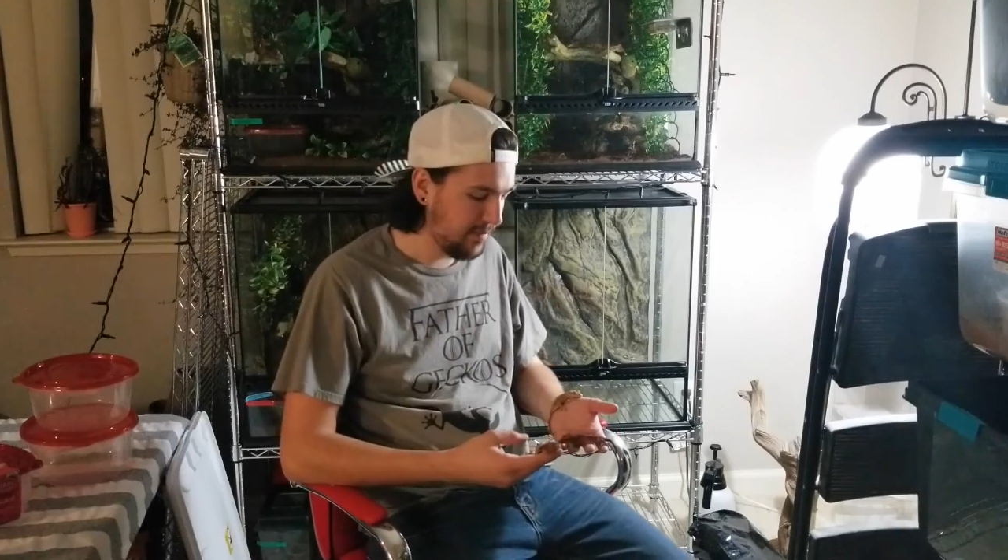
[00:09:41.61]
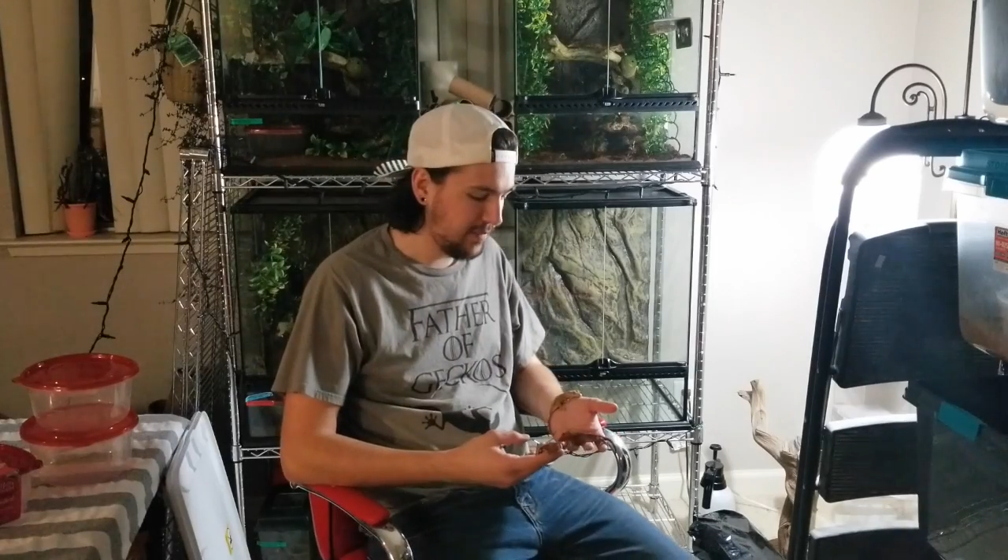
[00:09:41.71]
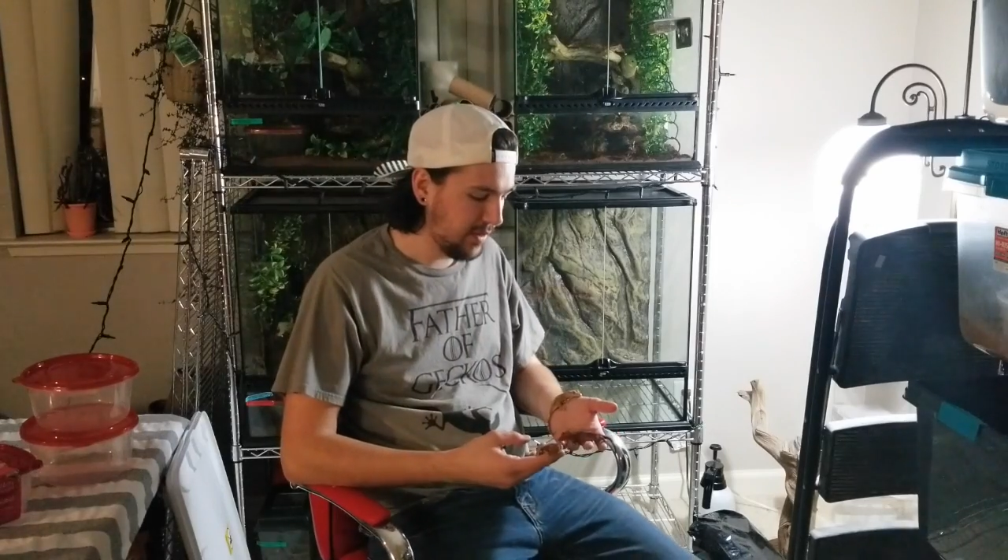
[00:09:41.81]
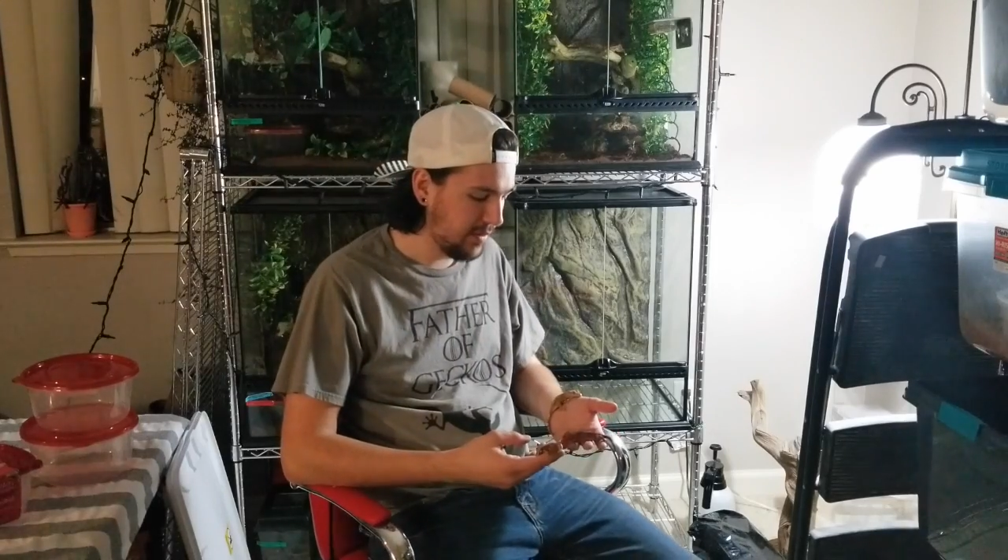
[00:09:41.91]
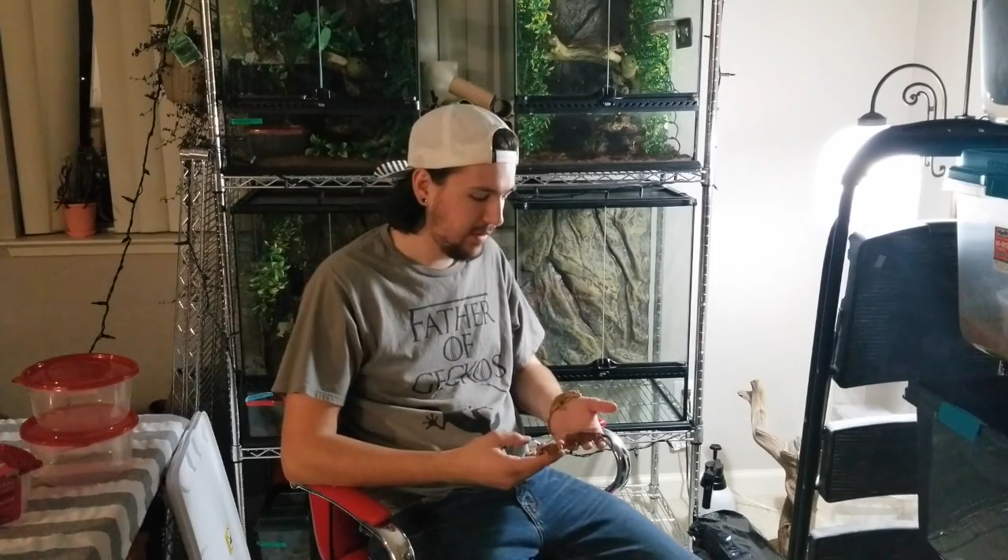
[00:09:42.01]

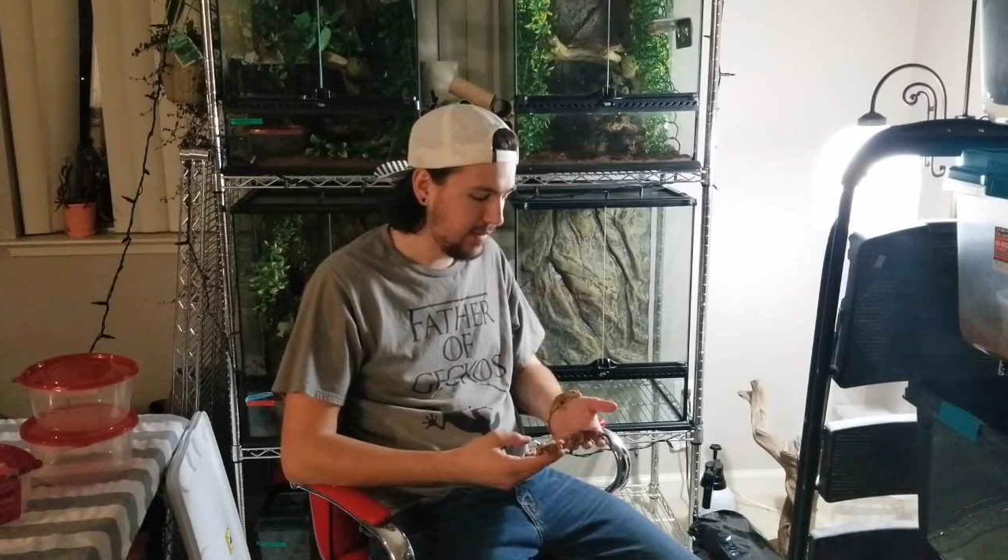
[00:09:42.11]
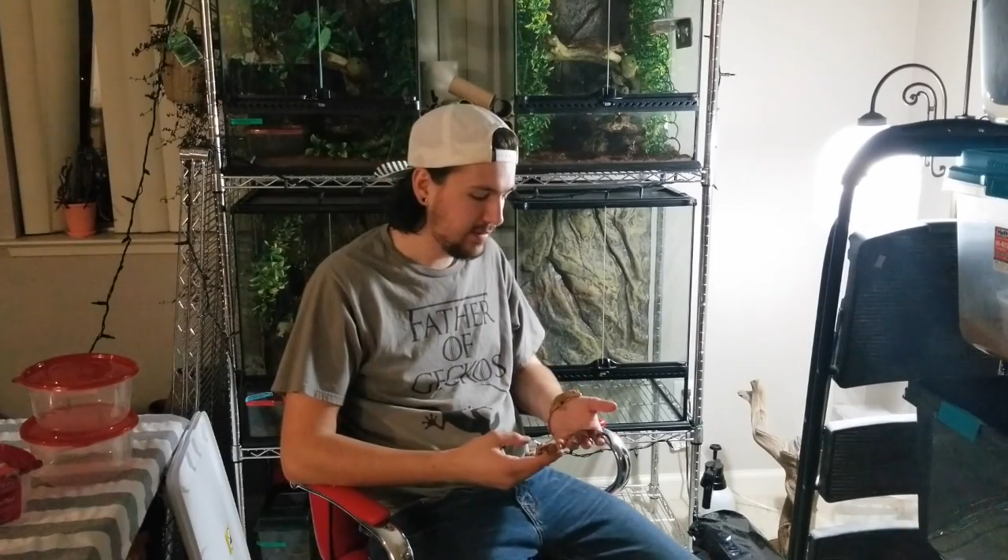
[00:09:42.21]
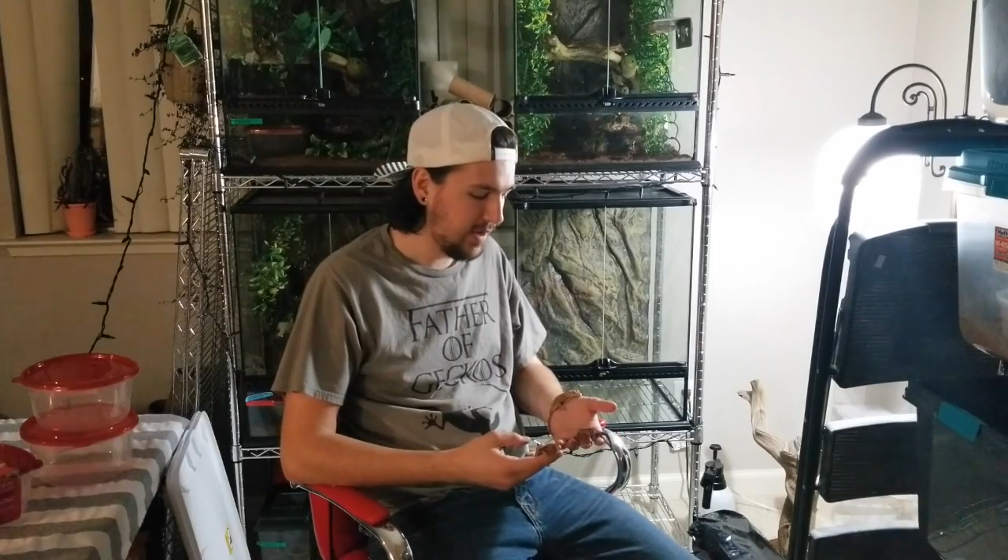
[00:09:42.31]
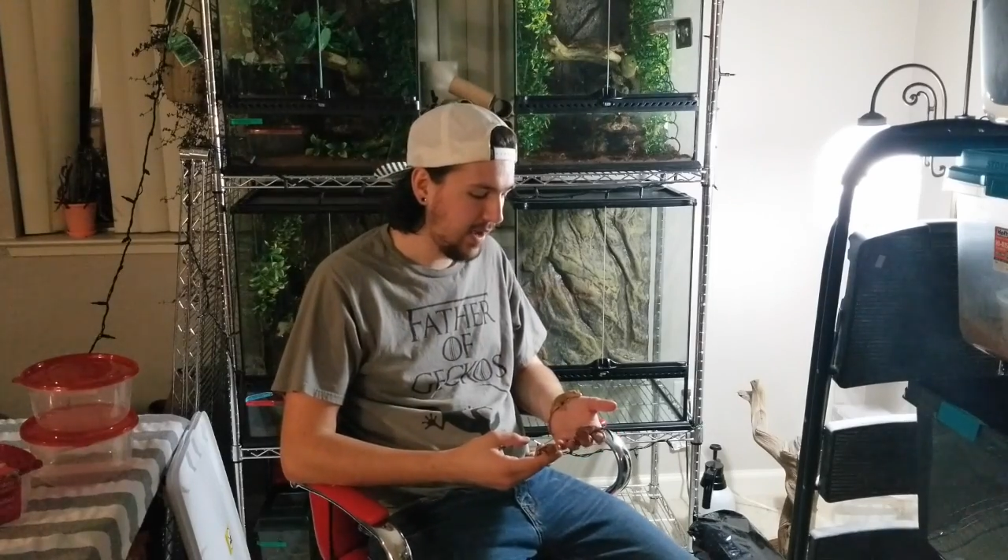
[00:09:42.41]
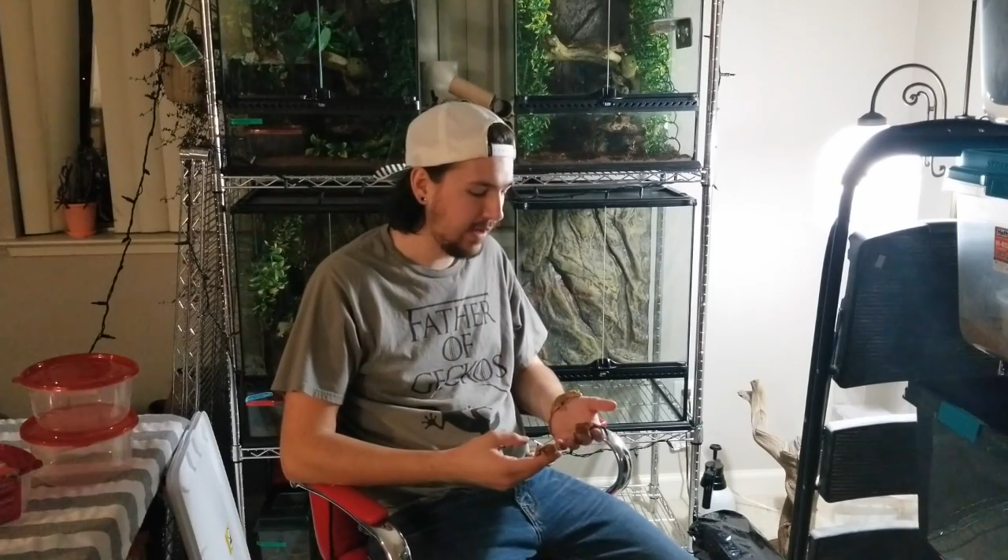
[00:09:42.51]
that are nice
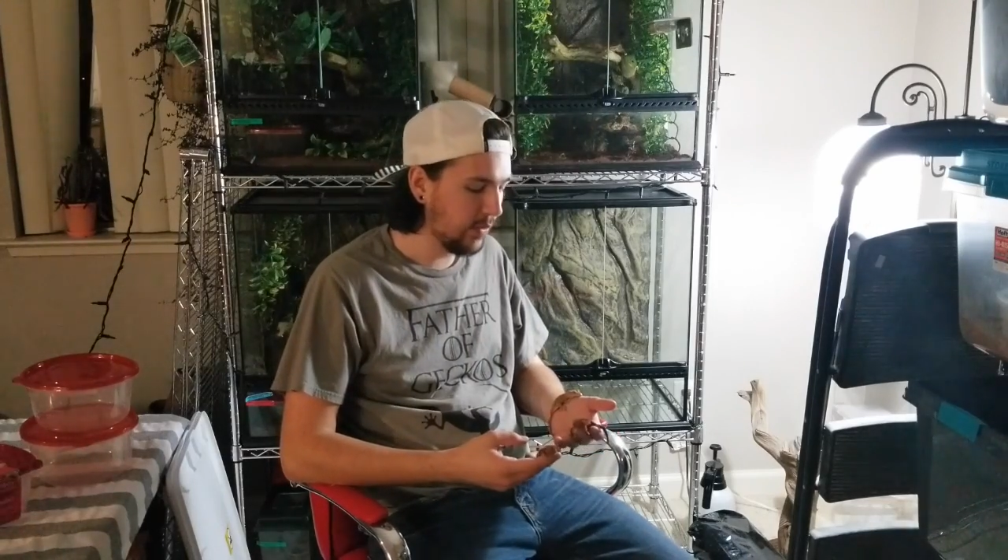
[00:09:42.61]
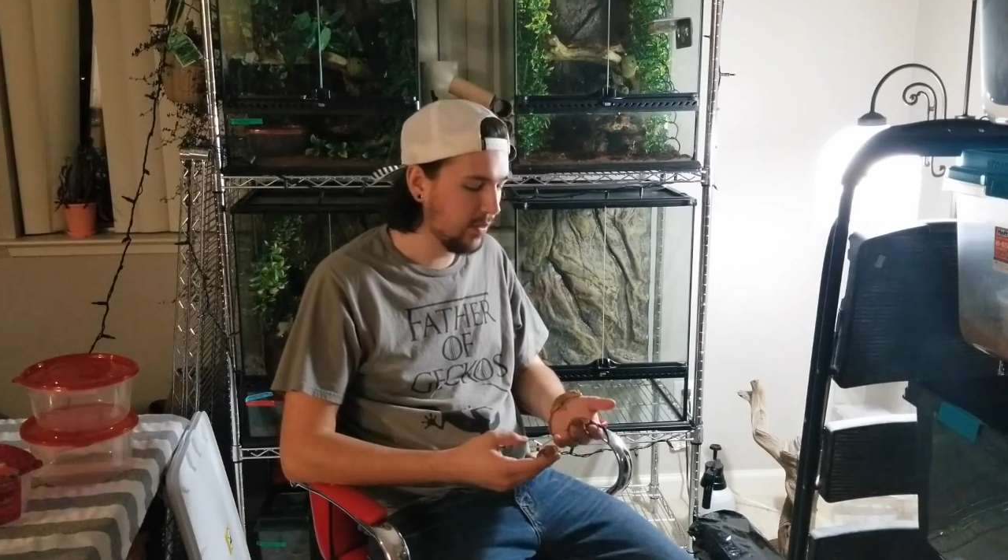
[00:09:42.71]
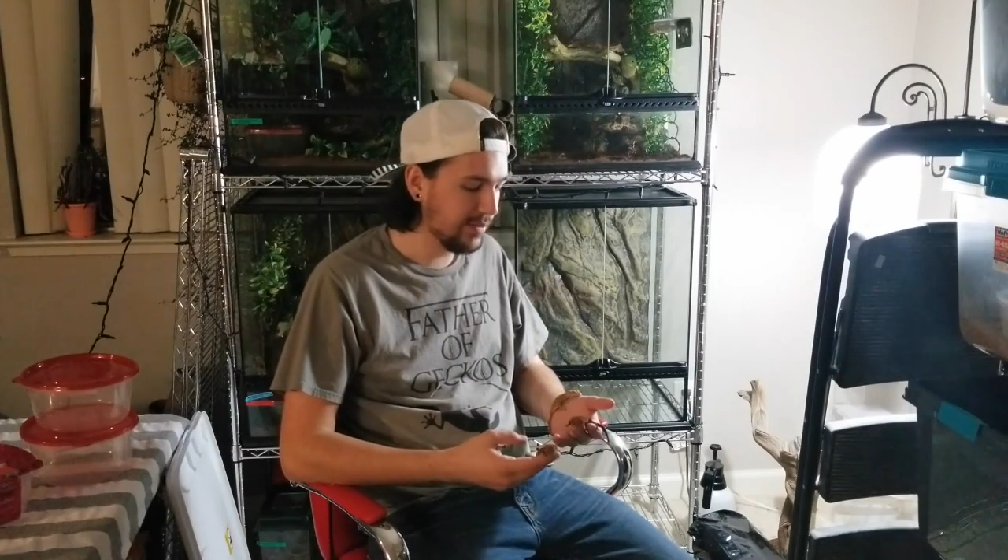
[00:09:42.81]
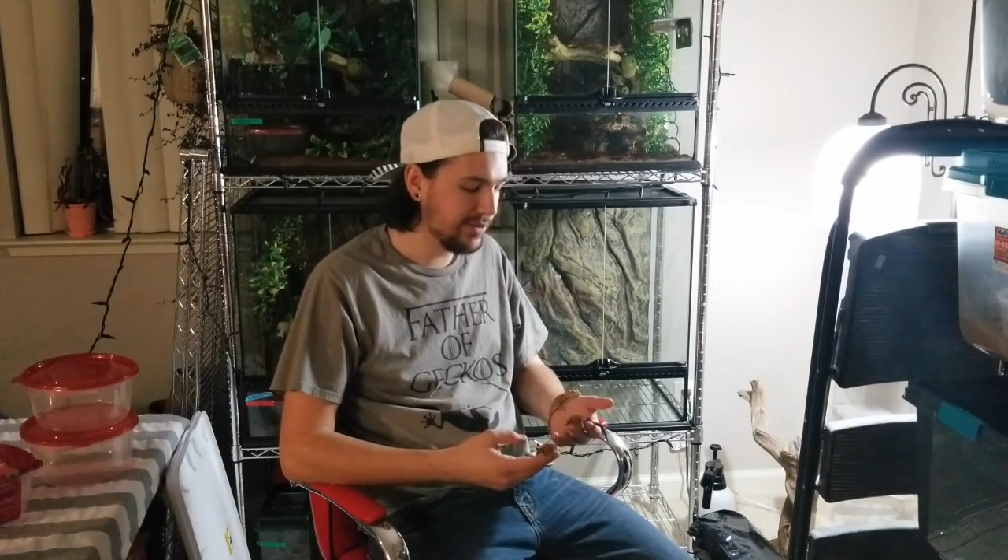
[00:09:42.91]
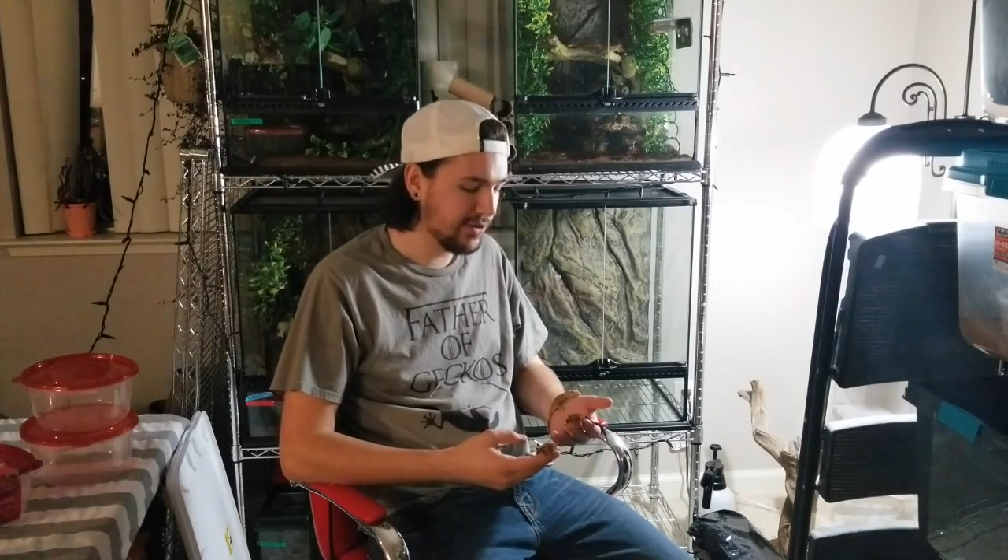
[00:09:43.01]
high
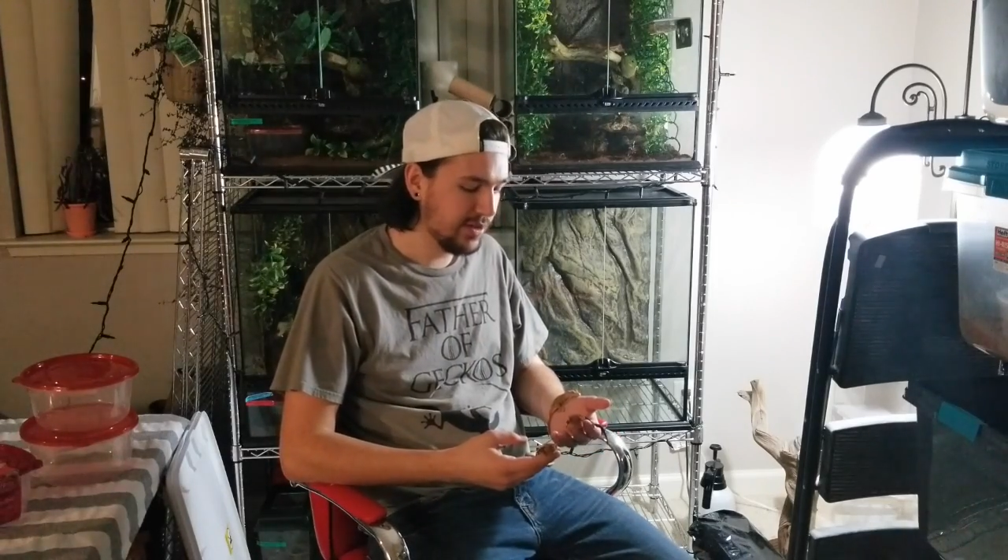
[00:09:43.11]
orange,